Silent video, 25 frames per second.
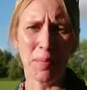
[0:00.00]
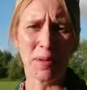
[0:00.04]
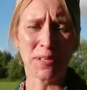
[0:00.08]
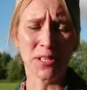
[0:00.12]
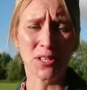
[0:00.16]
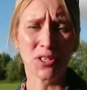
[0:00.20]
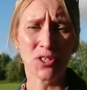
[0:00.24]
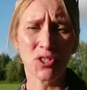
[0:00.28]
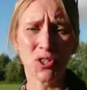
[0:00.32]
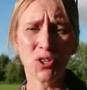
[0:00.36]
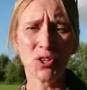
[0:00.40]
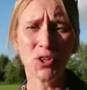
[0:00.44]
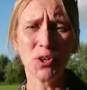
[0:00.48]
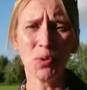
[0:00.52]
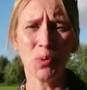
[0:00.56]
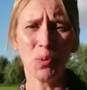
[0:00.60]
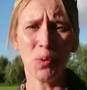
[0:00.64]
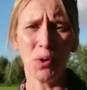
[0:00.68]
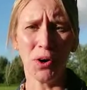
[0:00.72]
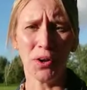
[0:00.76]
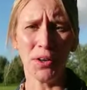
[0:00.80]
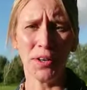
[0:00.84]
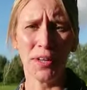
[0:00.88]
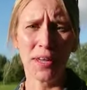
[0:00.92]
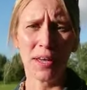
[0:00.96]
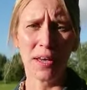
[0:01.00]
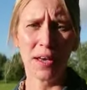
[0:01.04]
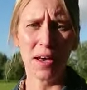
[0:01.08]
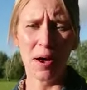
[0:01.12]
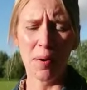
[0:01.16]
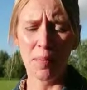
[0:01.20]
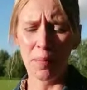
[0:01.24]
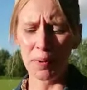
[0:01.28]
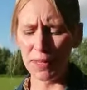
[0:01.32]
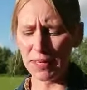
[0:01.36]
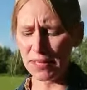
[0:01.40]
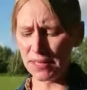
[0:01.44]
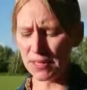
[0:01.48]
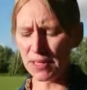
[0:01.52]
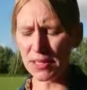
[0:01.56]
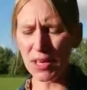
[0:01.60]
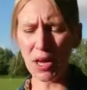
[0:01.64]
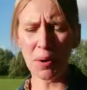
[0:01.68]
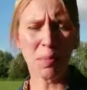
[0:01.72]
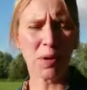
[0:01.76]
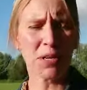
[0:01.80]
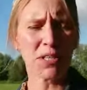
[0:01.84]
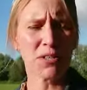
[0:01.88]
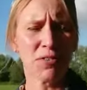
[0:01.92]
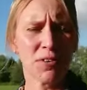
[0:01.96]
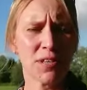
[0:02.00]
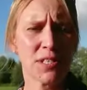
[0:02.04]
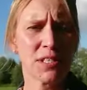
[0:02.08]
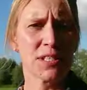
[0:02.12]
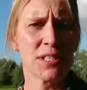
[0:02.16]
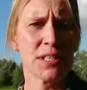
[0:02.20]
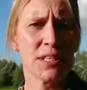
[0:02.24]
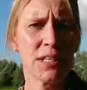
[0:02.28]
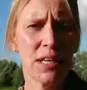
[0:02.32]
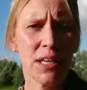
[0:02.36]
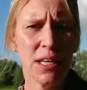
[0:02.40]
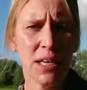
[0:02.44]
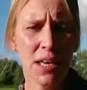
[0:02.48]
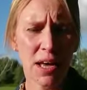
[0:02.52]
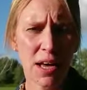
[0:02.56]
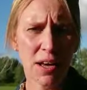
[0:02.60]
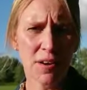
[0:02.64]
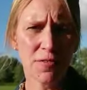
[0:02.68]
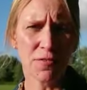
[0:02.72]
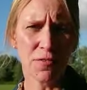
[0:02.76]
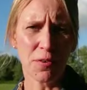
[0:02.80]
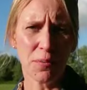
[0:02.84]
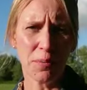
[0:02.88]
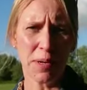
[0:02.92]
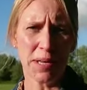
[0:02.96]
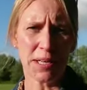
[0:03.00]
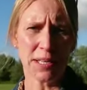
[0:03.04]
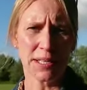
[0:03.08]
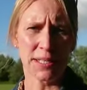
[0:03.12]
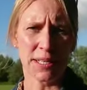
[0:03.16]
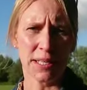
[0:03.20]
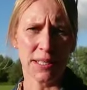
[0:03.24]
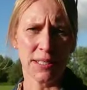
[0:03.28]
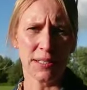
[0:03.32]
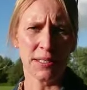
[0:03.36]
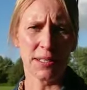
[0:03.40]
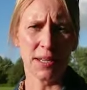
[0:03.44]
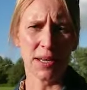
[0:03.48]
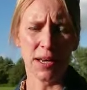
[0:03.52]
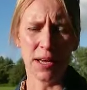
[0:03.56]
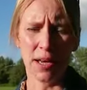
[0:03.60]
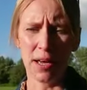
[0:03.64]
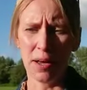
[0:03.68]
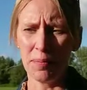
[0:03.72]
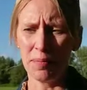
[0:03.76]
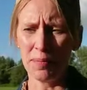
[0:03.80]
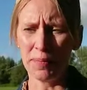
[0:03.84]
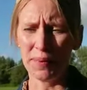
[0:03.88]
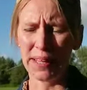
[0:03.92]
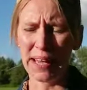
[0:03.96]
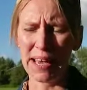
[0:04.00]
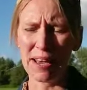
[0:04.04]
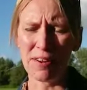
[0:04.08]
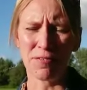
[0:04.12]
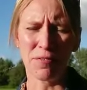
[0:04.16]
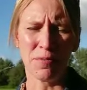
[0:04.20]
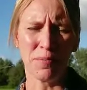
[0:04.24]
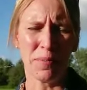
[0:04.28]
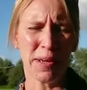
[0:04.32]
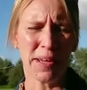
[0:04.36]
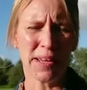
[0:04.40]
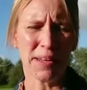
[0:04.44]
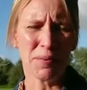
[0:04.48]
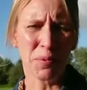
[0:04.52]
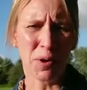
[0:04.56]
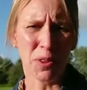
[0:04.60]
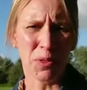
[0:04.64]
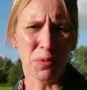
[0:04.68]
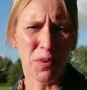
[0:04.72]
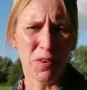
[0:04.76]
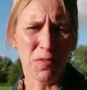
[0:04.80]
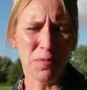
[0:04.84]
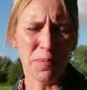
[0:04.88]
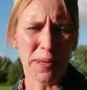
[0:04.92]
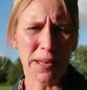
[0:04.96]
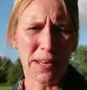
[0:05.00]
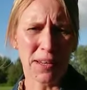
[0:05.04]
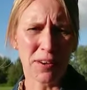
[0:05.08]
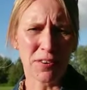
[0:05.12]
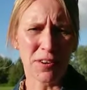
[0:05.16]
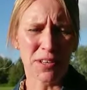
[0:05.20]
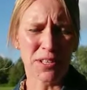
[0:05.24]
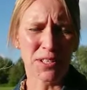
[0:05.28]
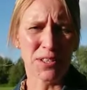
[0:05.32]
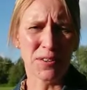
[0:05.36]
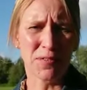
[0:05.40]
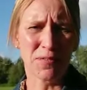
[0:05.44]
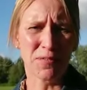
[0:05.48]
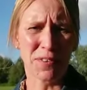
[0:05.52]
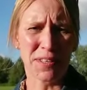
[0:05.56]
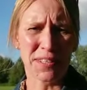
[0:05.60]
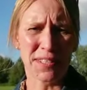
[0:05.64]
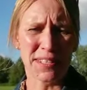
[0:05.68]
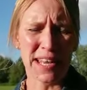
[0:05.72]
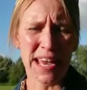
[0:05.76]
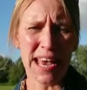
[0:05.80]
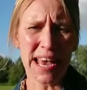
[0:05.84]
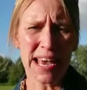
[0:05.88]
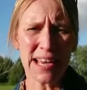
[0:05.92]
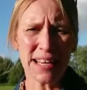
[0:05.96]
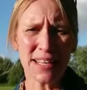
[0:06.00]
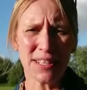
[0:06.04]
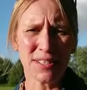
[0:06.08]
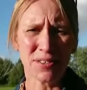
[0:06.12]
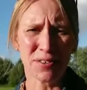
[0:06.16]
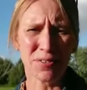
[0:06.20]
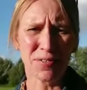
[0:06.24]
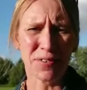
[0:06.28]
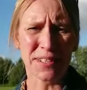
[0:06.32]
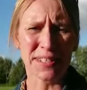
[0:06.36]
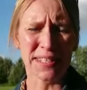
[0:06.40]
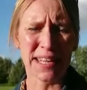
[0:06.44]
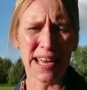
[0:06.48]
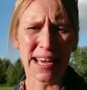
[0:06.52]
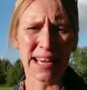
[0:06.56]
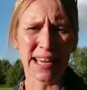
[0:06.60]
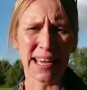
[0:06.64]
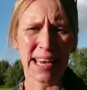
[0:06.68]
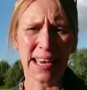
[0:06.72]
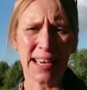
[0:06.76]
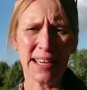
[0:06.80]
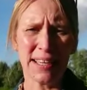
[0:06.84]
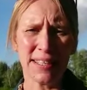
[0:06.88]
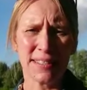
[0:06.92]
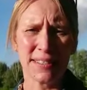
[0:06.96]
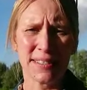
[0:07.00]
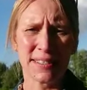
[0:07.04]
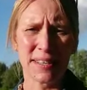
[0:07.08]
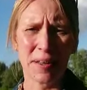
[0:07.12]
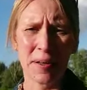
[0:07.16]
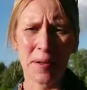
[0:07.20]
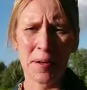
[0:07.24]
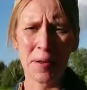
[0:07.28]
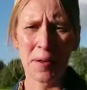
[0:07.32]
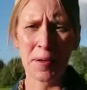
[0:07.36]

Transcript: It's a short one, but there's so much for us to learn from this and um, get from it, whether we've been a Christian for days or for decades.